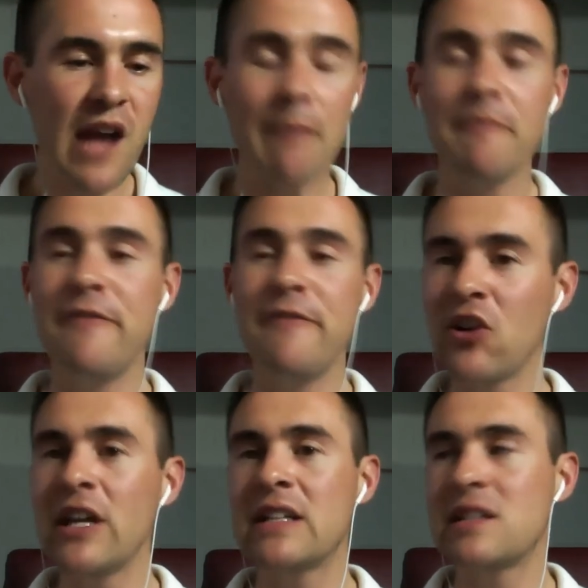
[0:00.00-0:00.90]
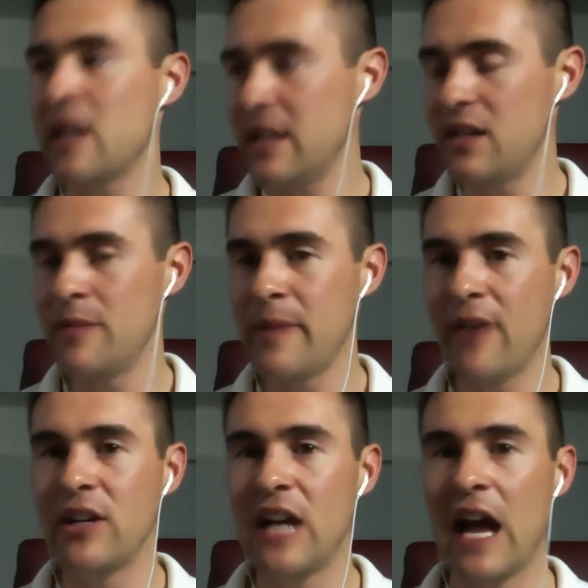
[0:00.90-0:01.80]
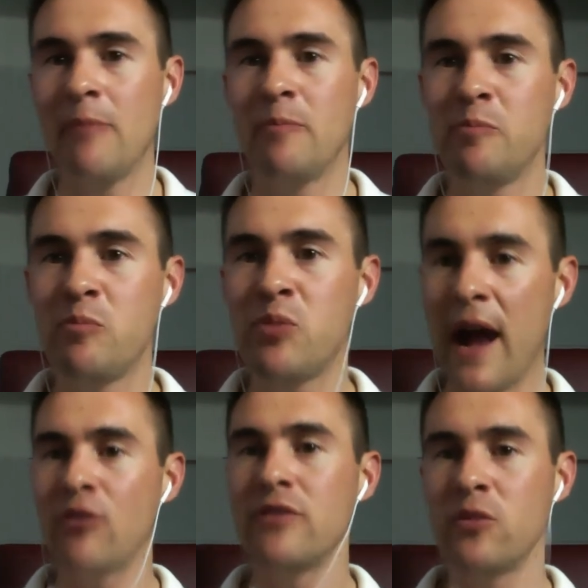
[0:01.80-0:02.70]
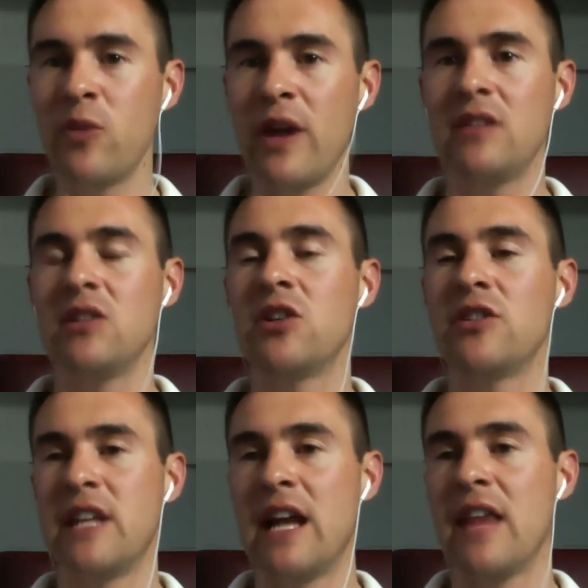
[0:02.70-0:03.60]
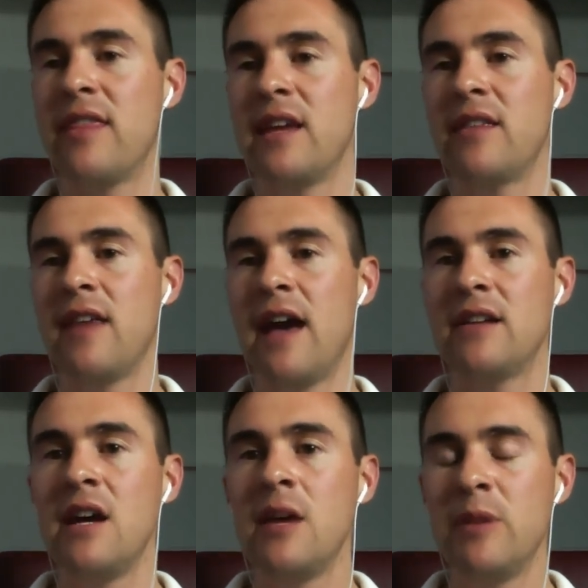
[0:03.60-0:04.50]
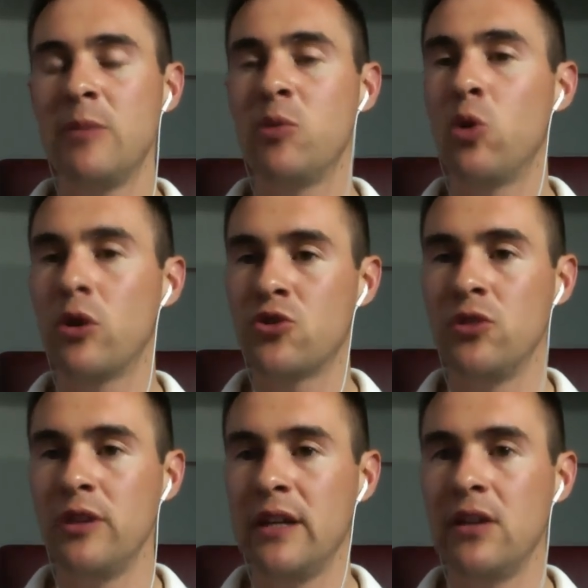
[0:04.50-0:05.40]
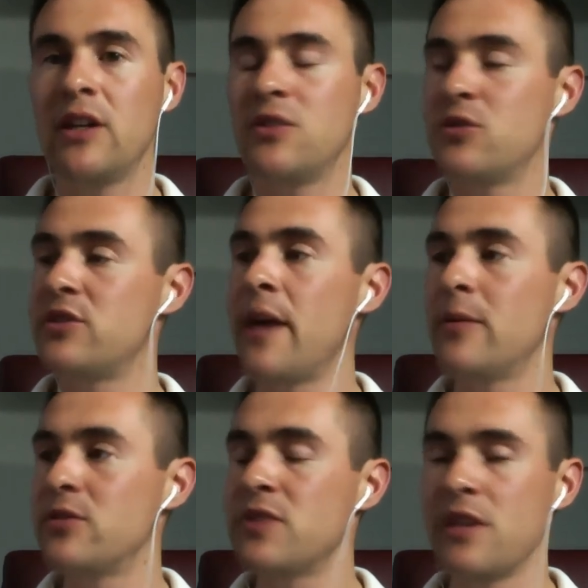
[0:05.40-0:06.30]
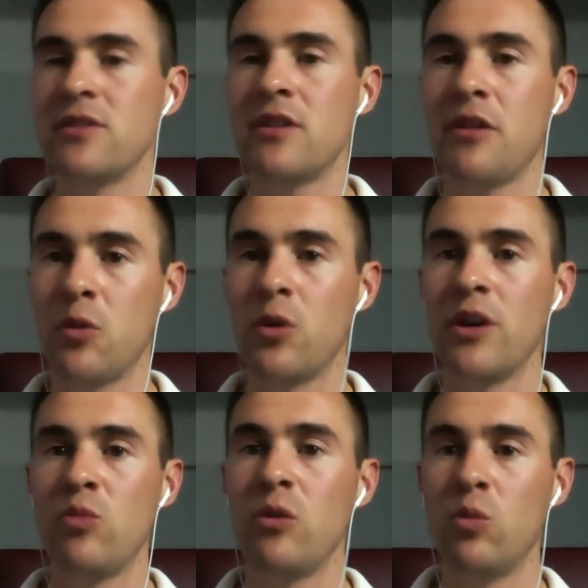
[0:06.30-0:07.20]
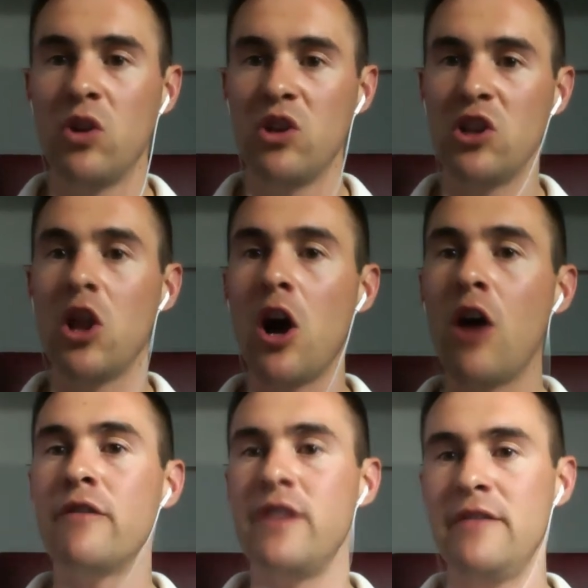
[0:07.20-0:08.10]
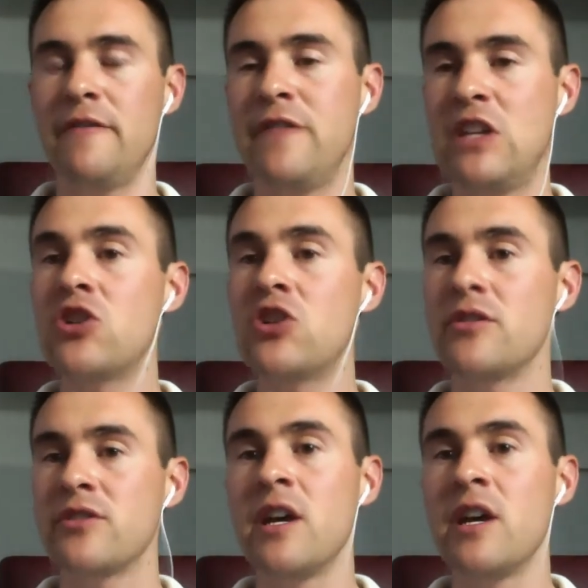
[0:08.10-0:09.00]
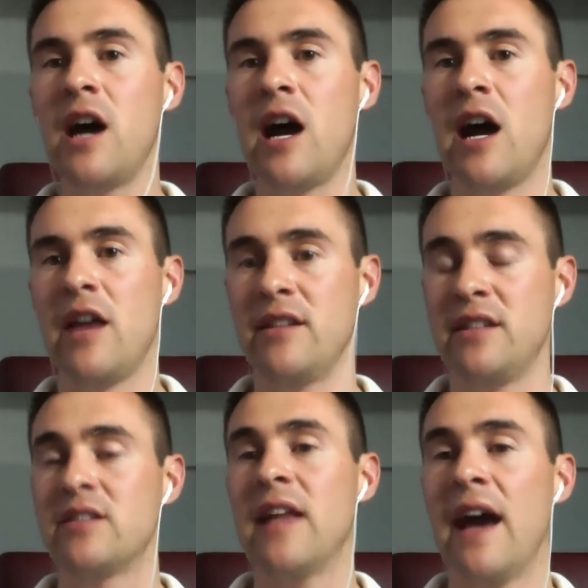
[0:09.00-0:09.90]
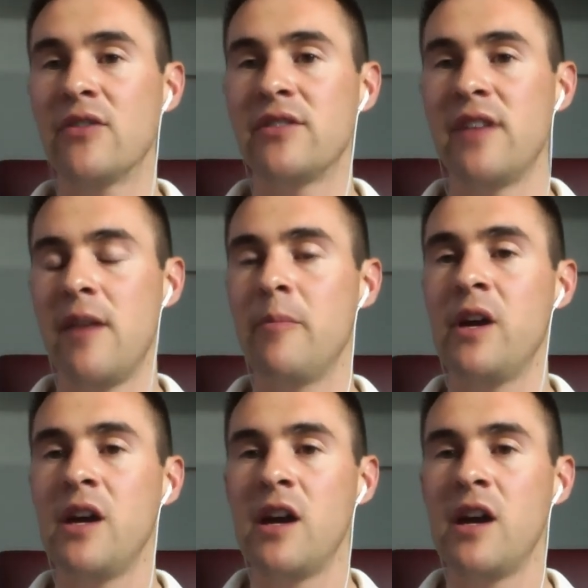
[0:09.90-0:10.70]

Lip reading: I'm very excited about it. I'm proud of the way that it looks, and I think that people who are truly looking to establish themselves as authority will love the features that this allows them